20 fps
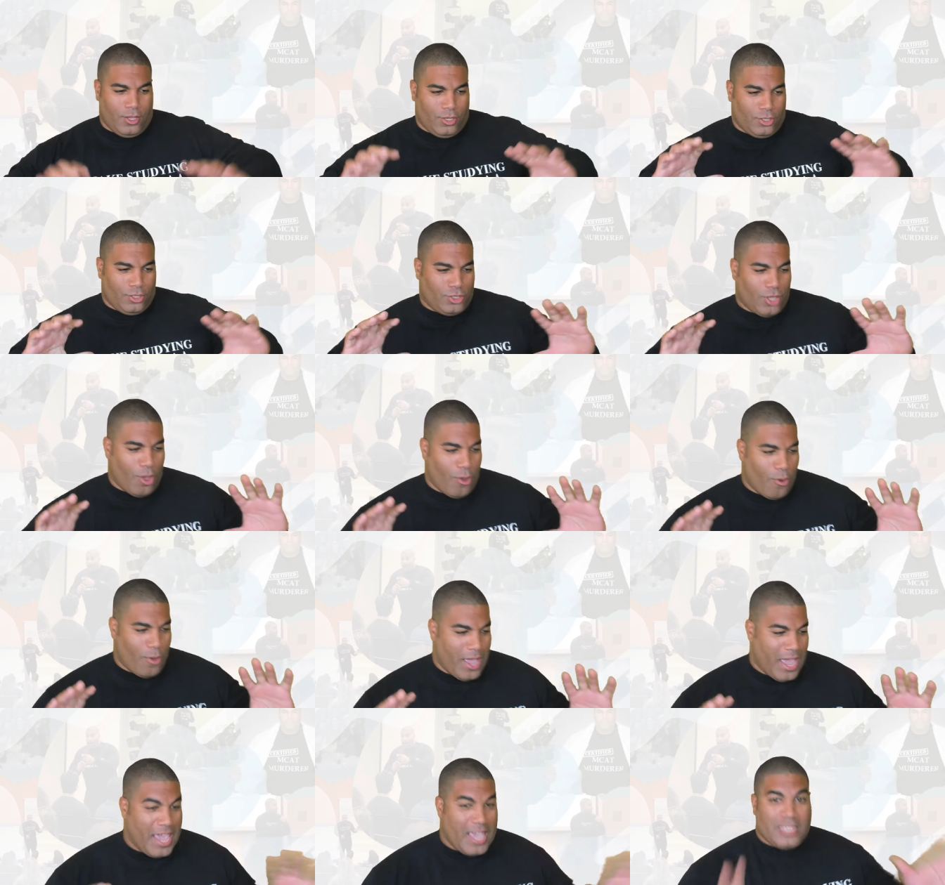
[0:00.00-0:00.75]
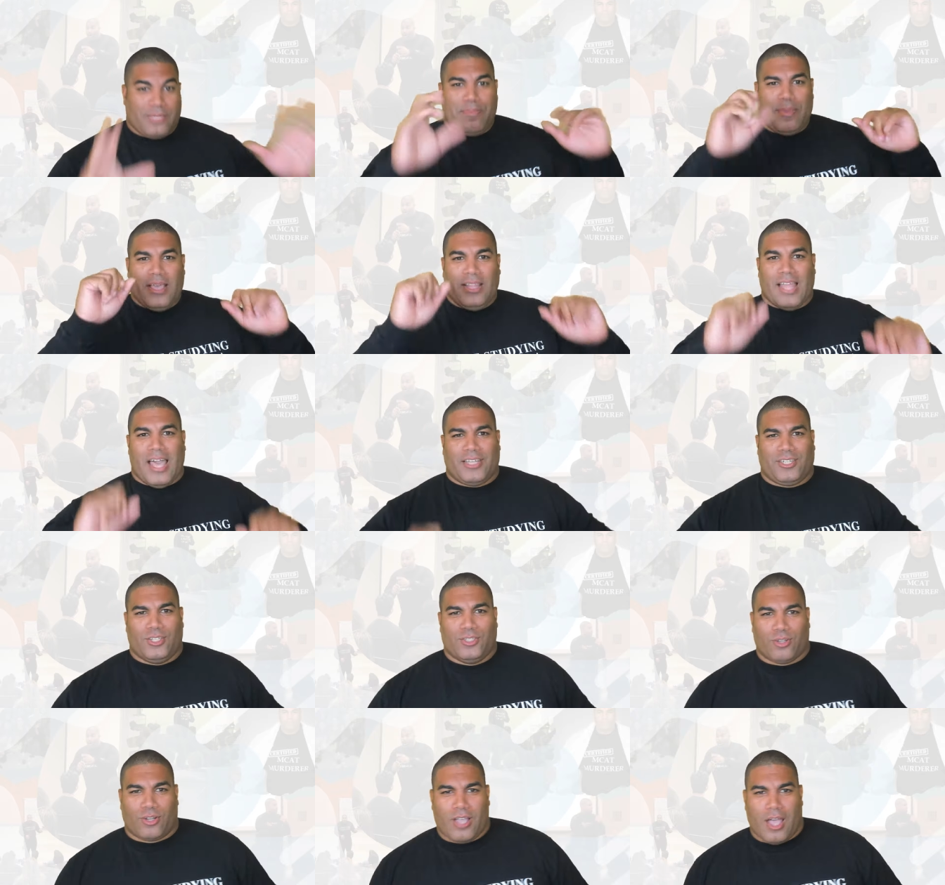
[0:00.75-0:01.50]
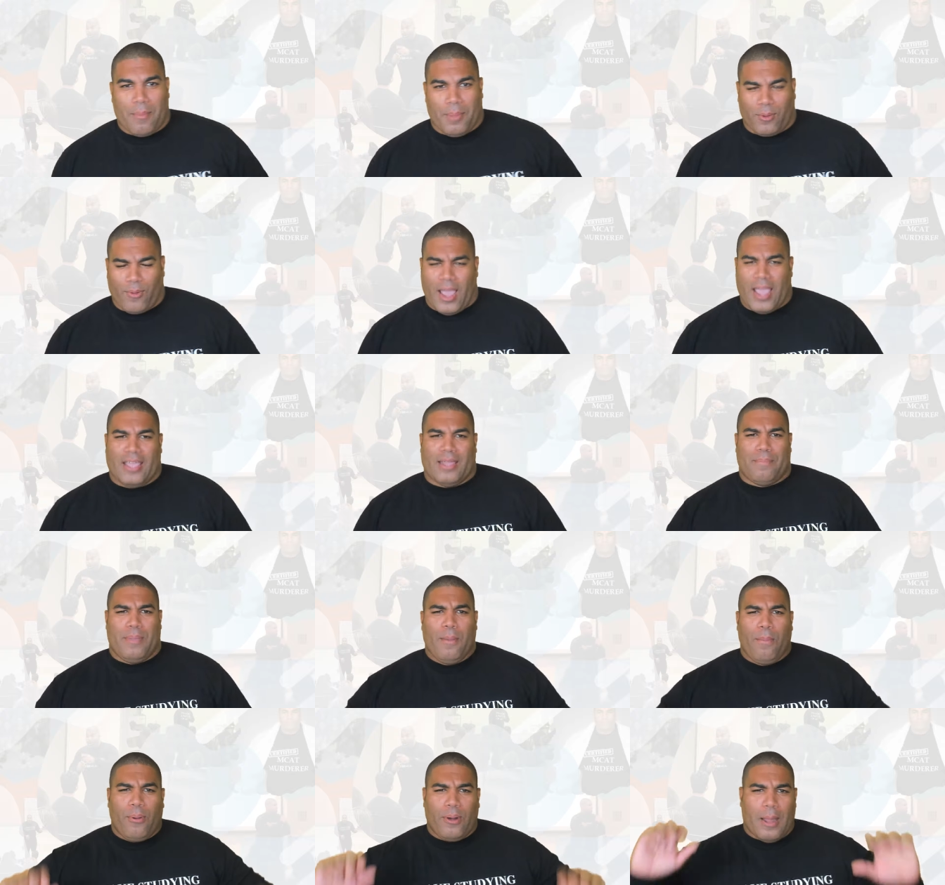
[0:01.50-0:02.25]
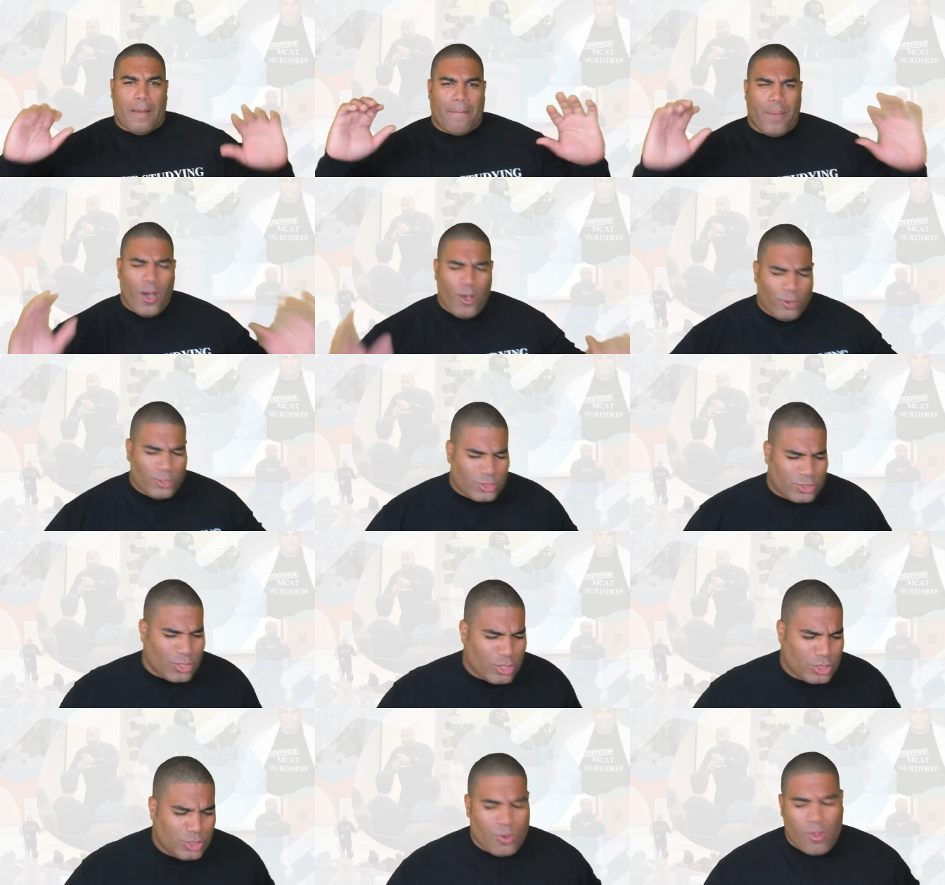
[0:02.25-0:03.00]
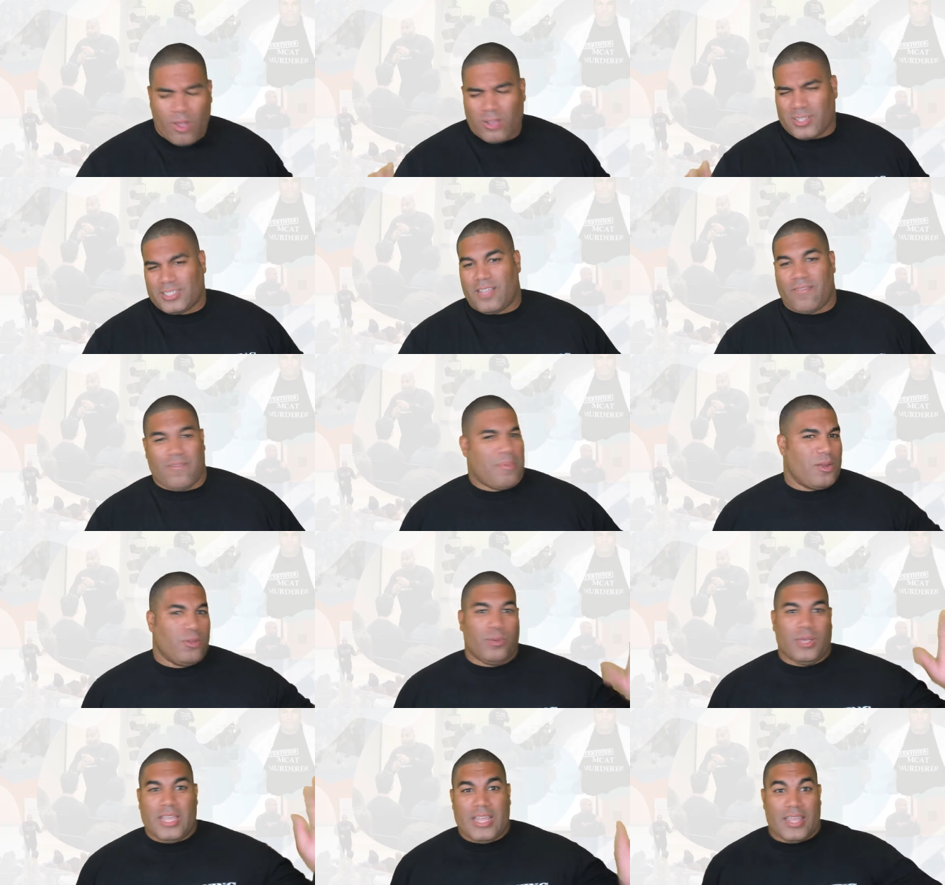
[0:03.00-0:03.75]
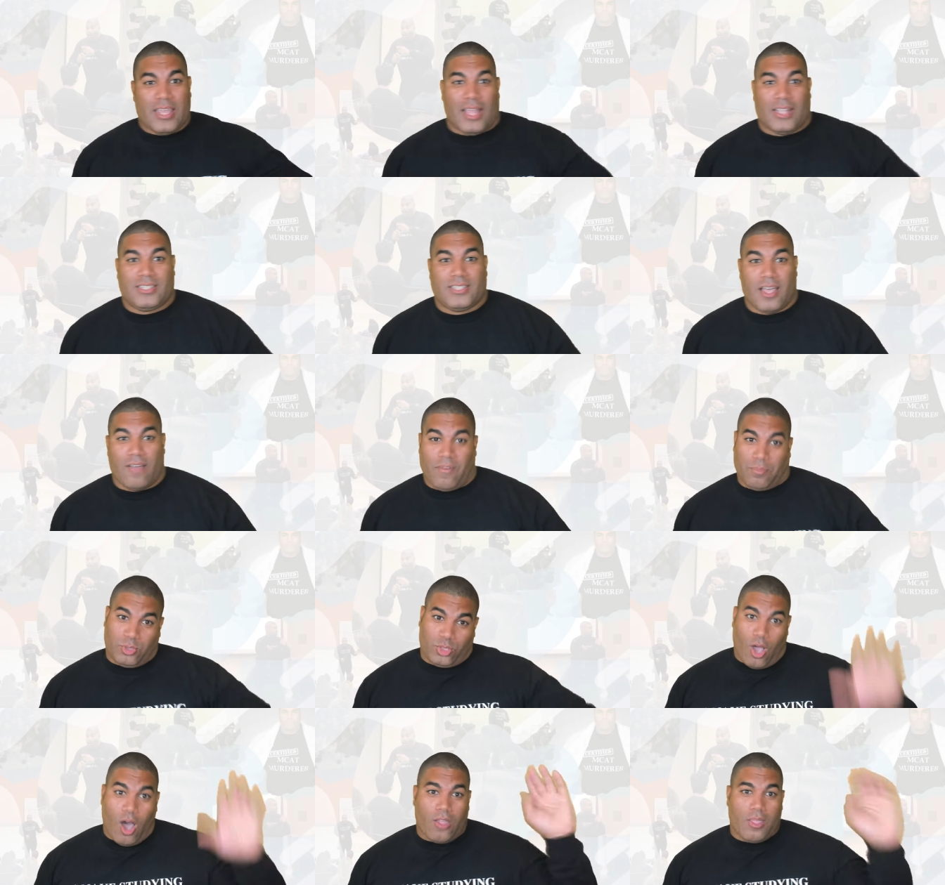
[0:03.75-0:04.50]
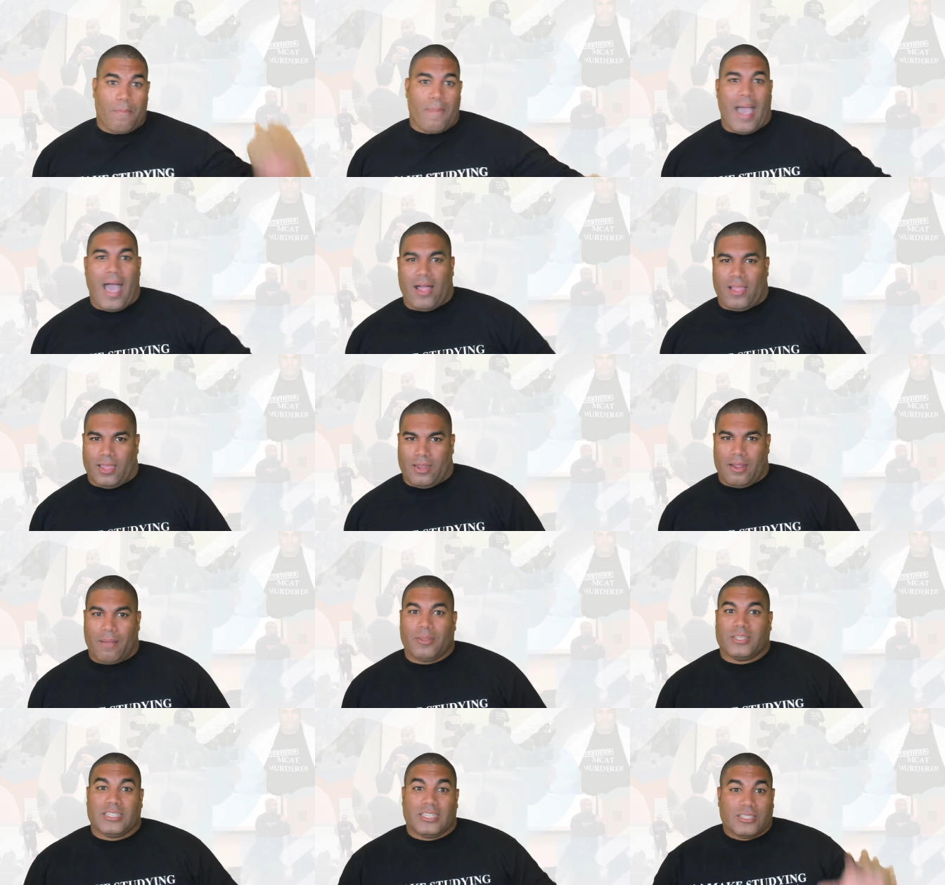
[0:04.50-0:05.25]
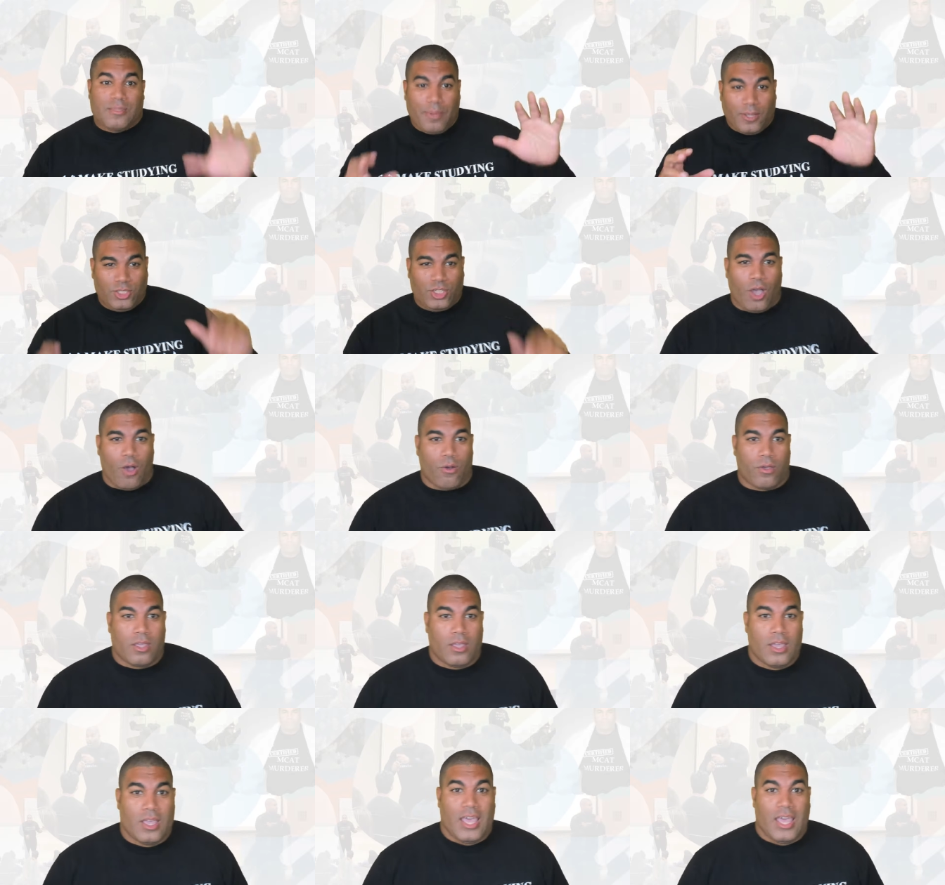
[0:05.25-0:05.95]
So ASB elections are coming, right? And people put up posters, doing all this stuff. I'm not doing any of that stuff. I'm just on the ballot, and everything's a big joke.